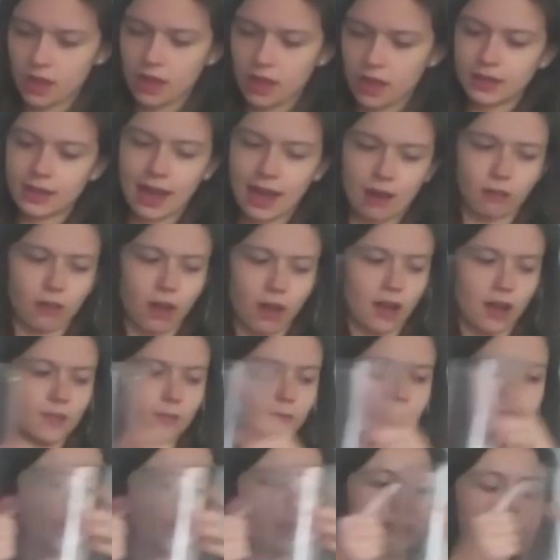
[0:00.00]
Now, I
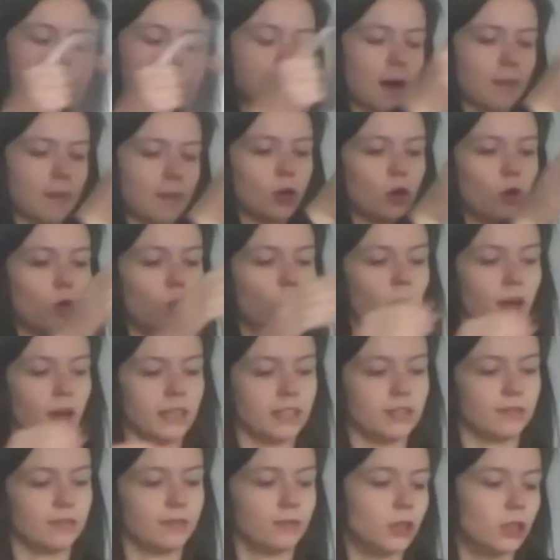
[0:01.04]
filled them up
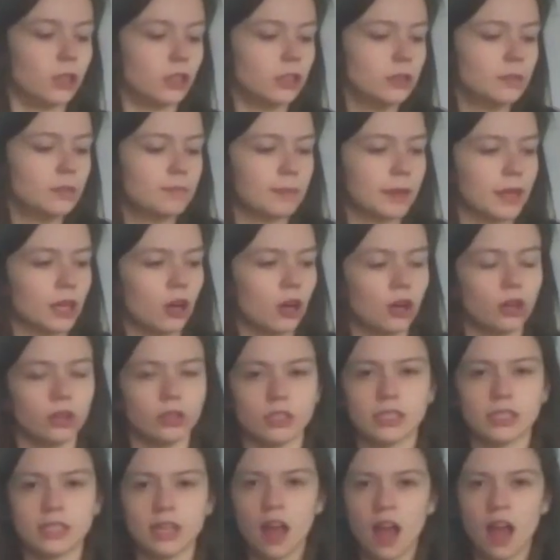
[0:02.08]
quite full
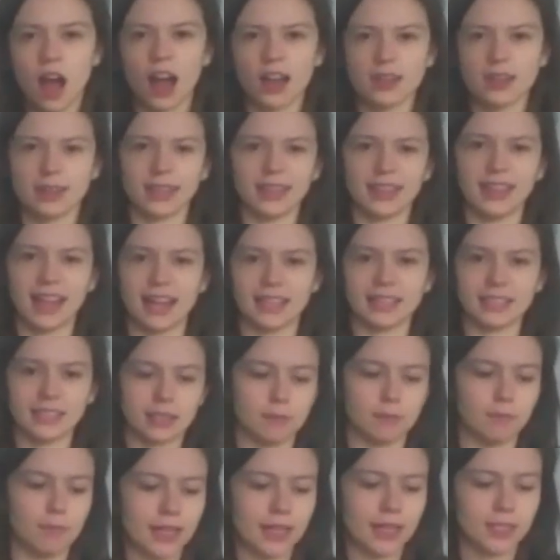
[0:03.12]
because I think that's
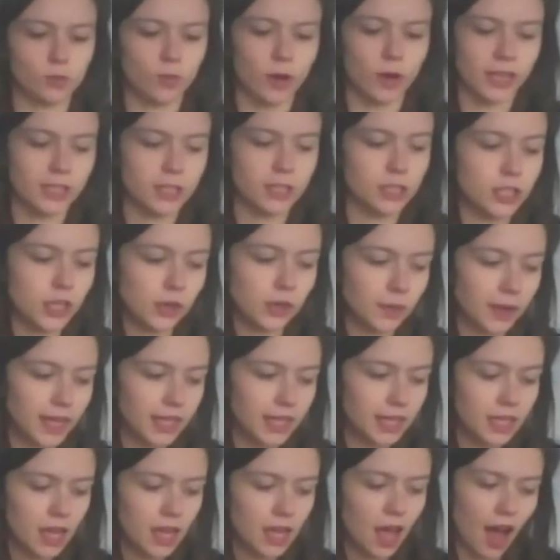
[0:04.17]
the best way to do
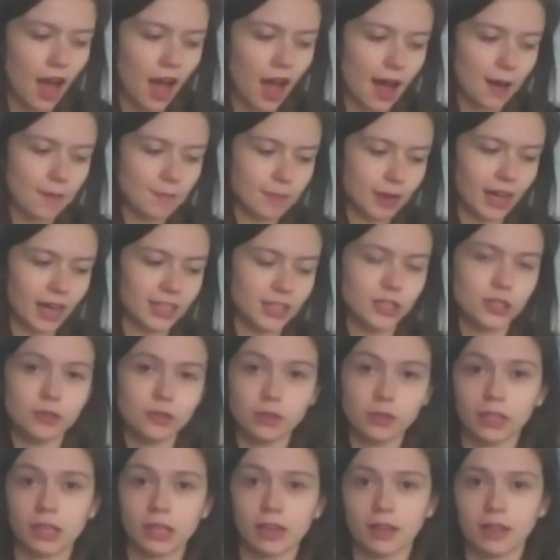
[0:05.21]
it. I
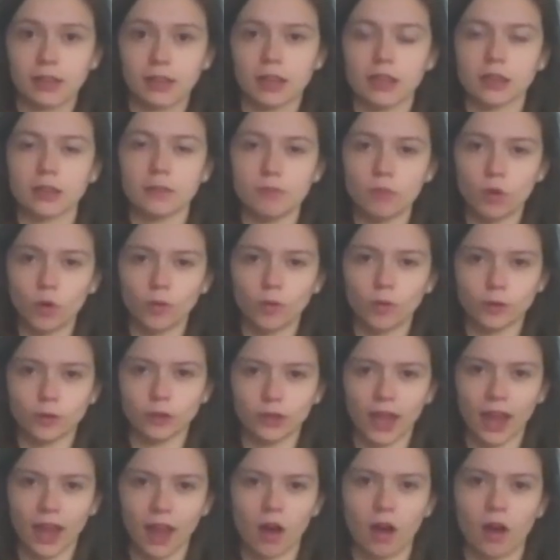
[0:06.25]
do think that the more
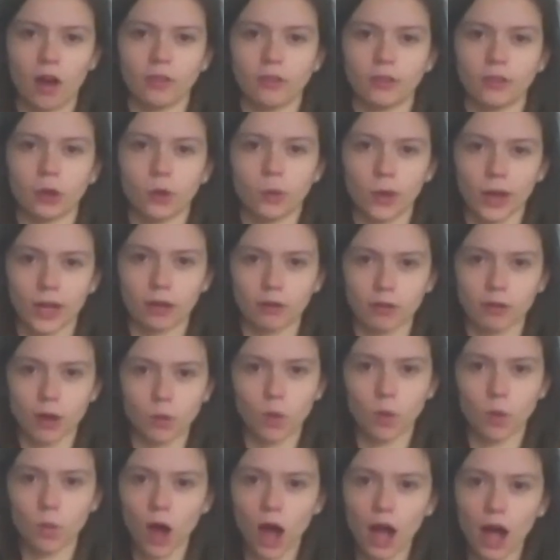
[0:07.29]
full they are, the quicker
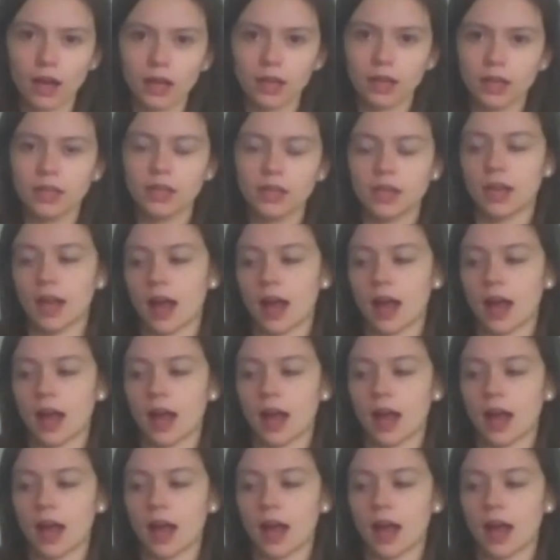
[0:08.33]
it will work.